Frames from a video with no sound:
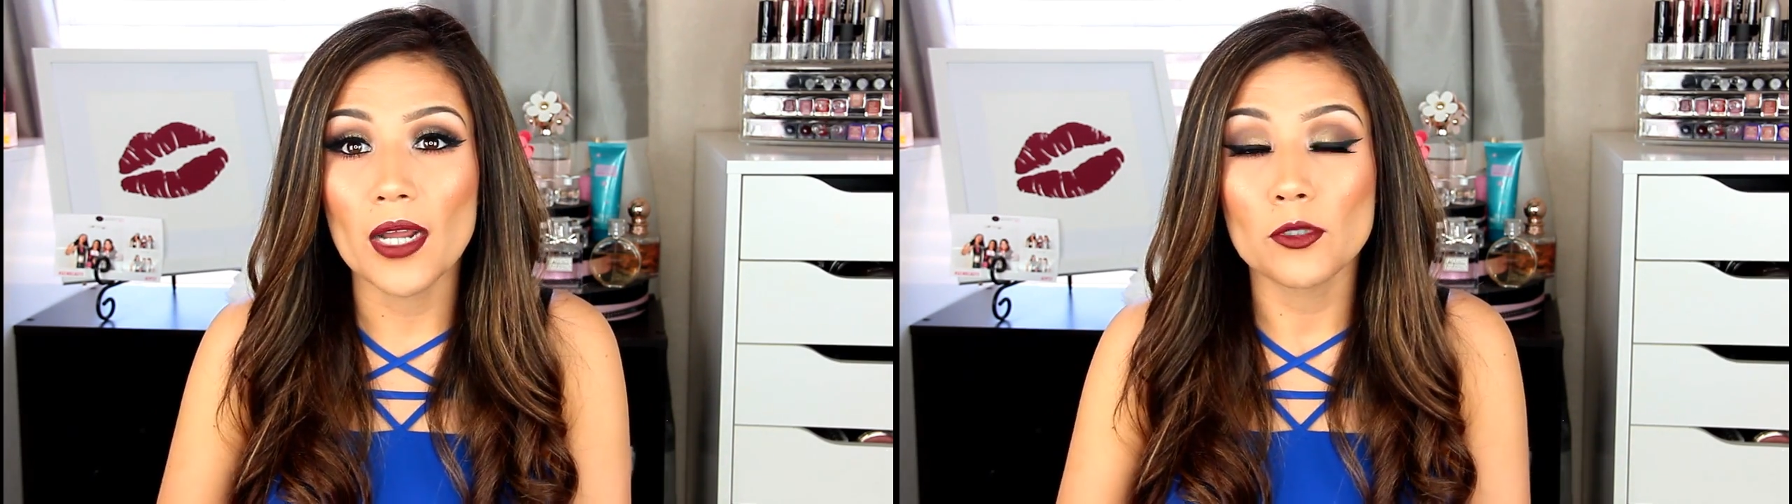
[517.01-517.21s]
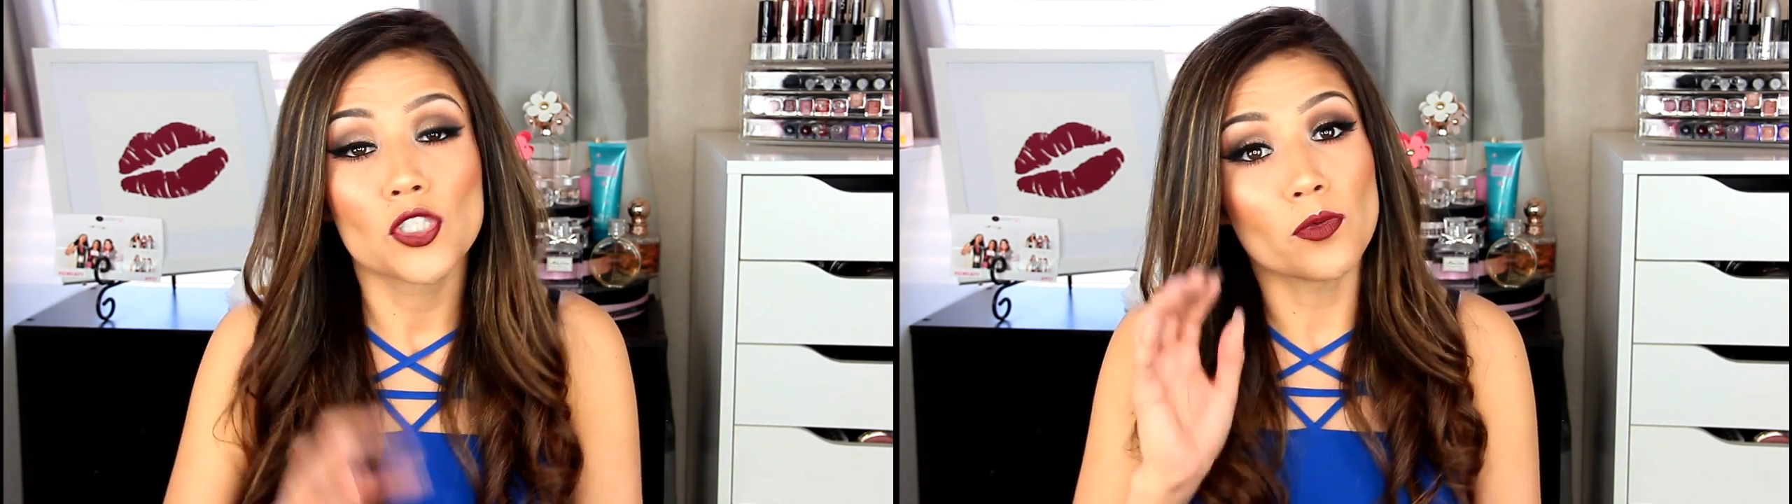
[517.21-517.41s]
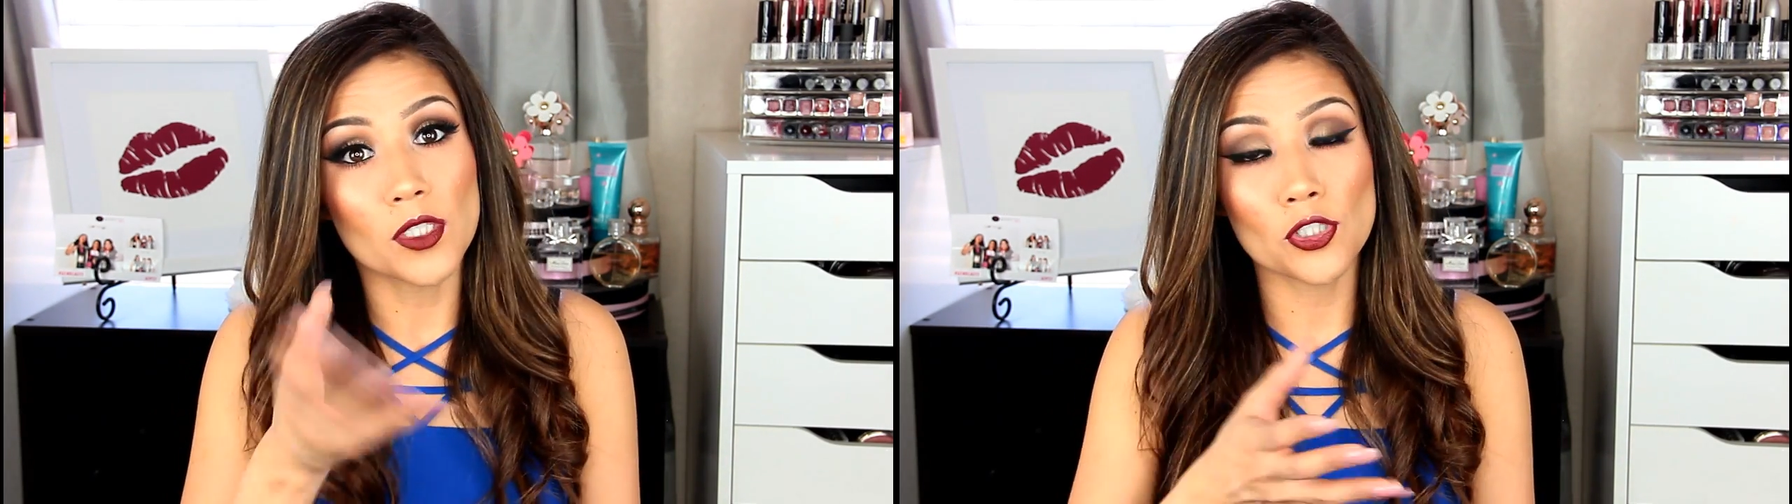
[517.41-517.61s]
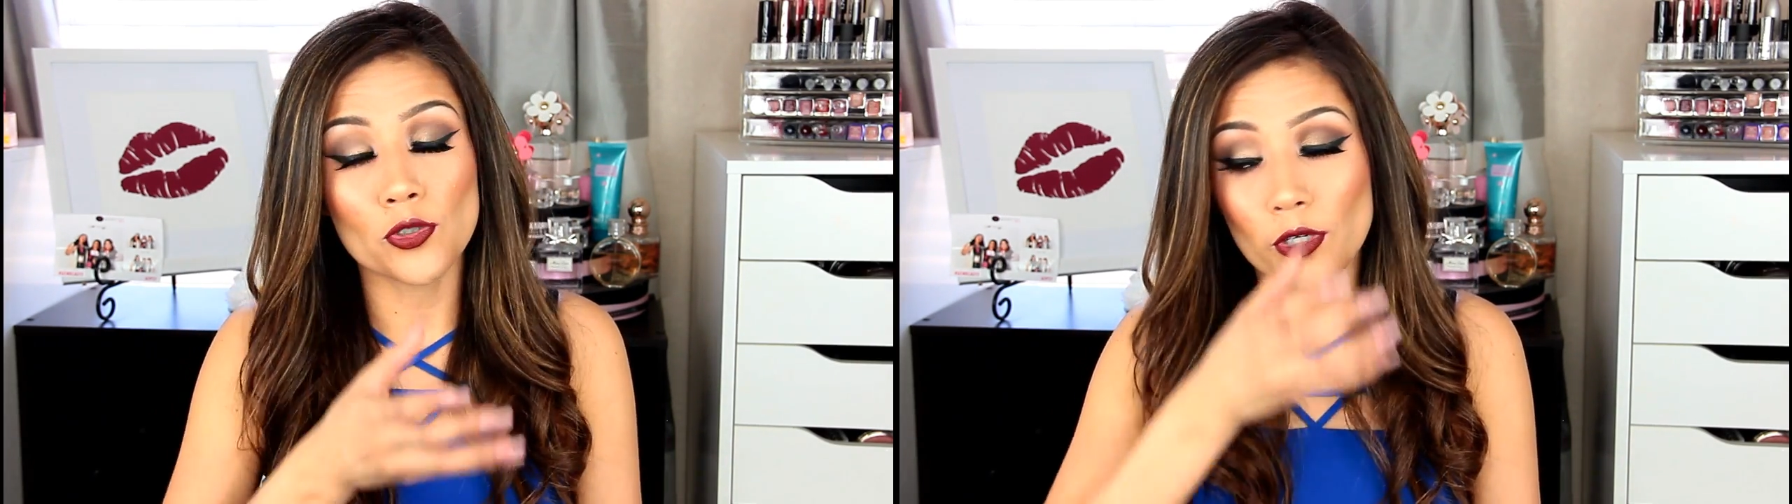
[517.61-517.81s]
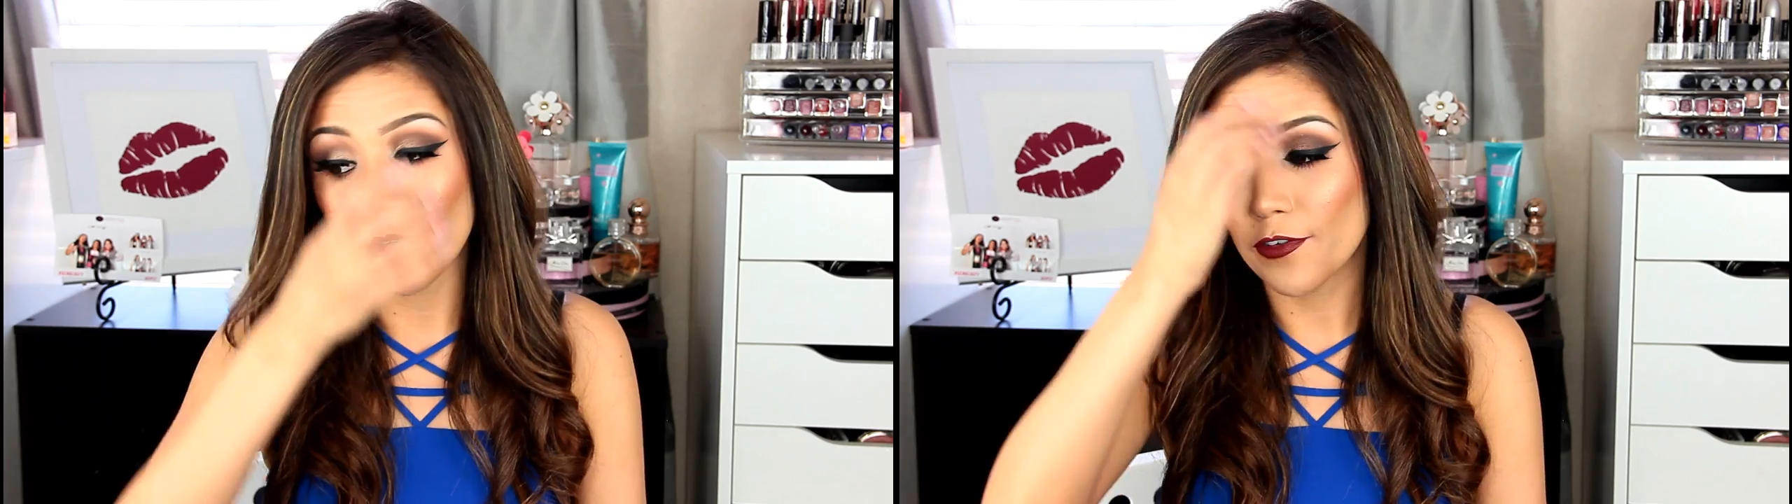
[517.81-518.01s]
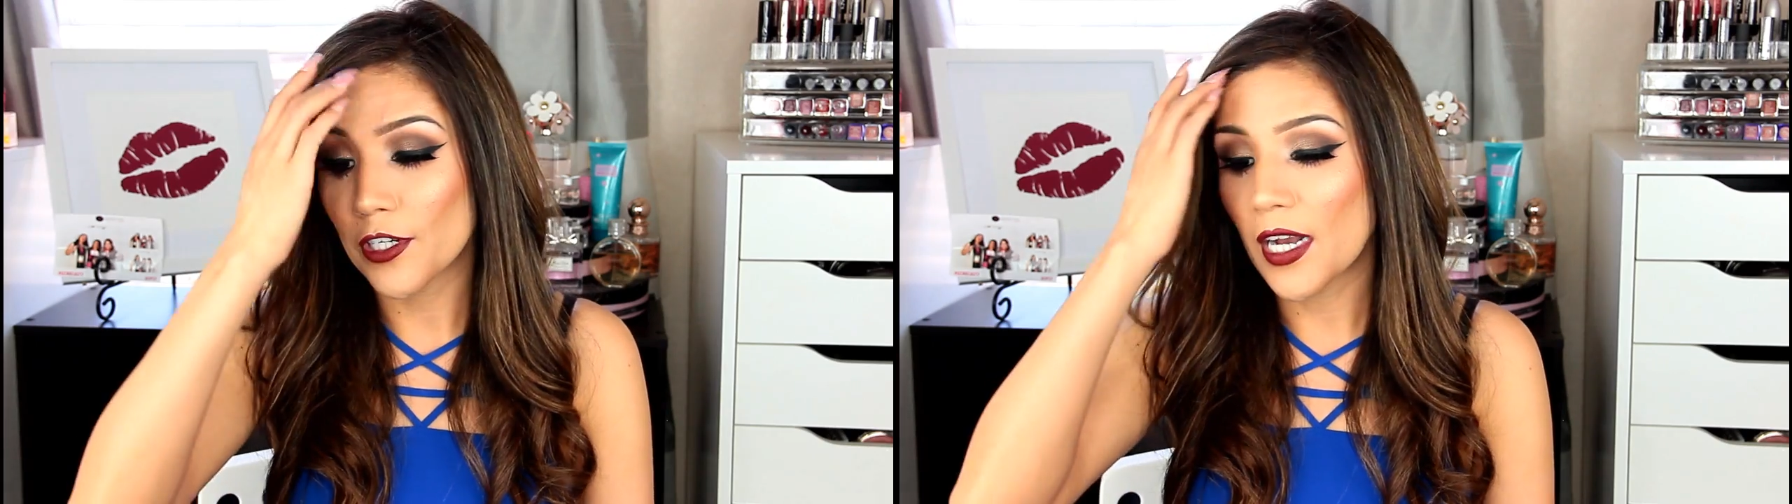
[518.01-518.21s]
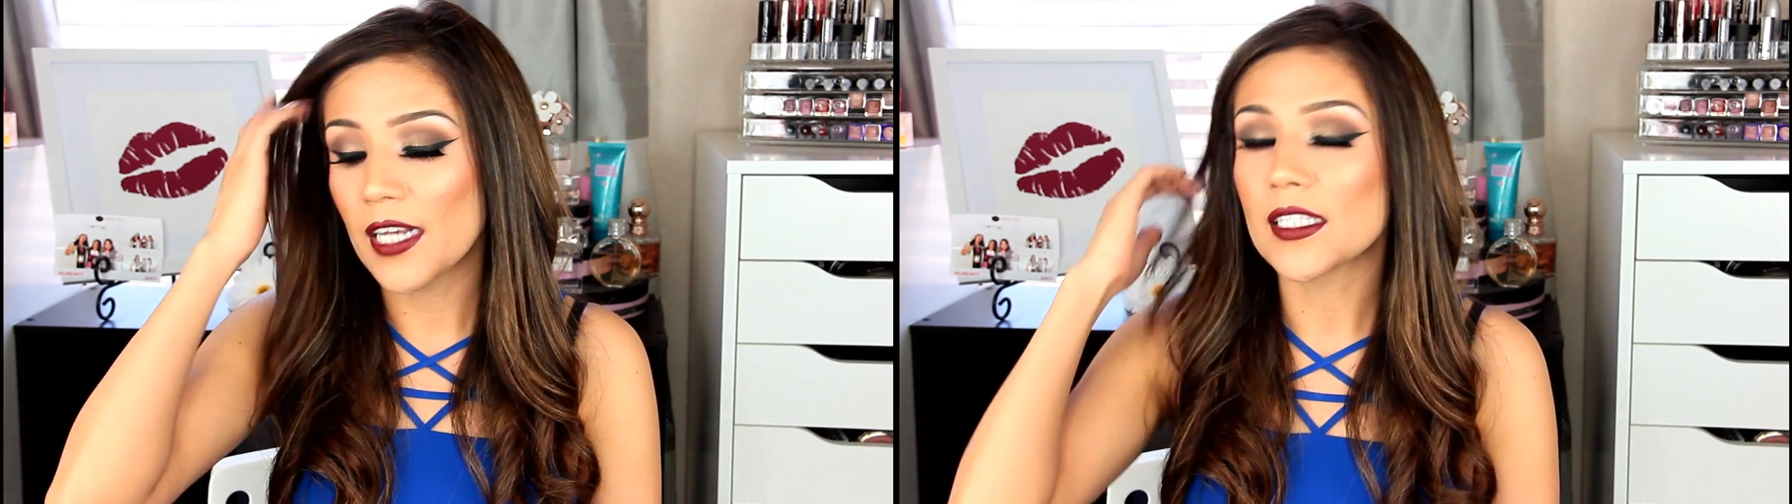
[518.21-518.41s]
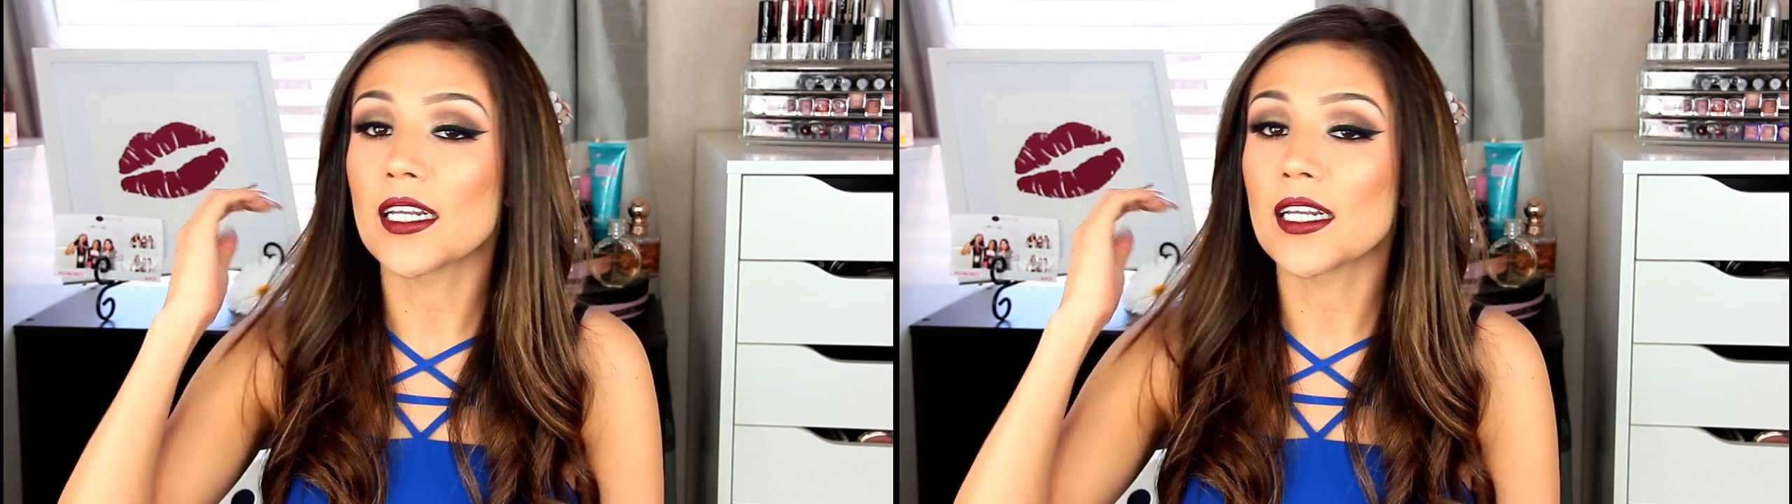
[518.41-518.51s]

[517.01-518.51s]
I was doing a tutorial for you guys